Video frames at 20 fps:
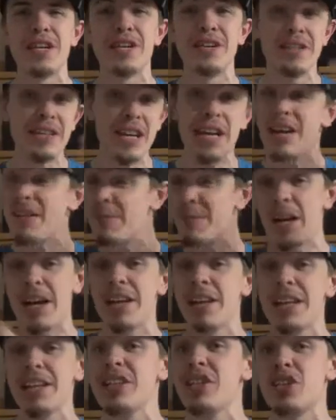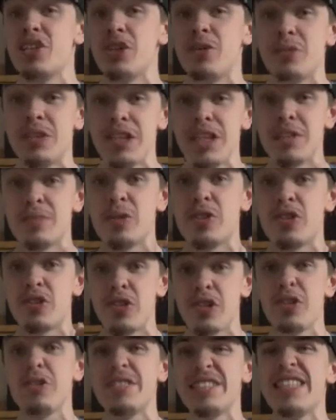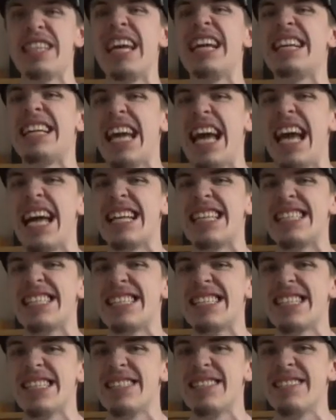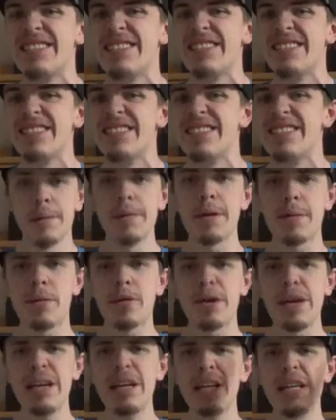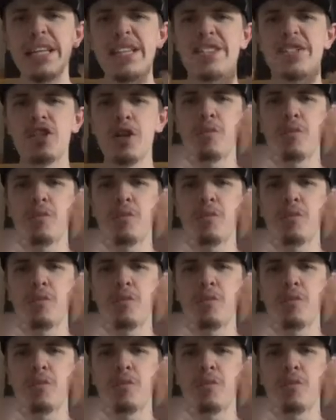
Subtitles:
and yeah, I like the show. Teenage Mutant Ninja Turtles kicked ass. Coming number 8 is